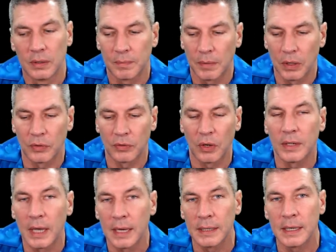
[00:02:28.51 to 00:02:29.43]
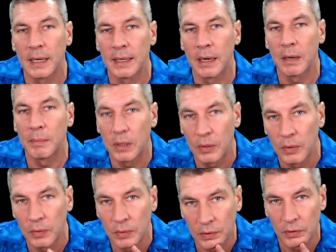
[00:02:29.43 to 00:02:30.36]
And I was like, yeah, that'll be
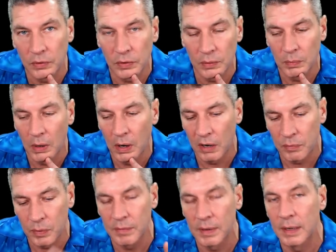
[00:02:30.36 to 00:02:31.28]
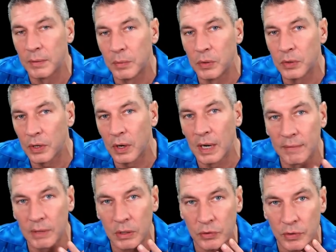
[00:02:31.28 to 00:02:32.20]
cool. Because halfway around the walk, he'll have
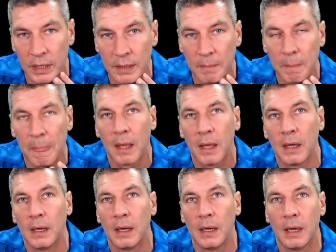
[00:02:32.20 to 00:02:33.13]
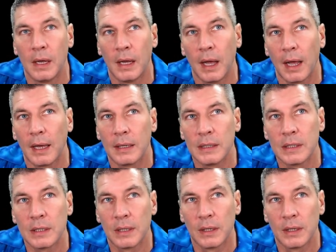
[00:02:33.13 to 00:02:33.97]
a little drink. And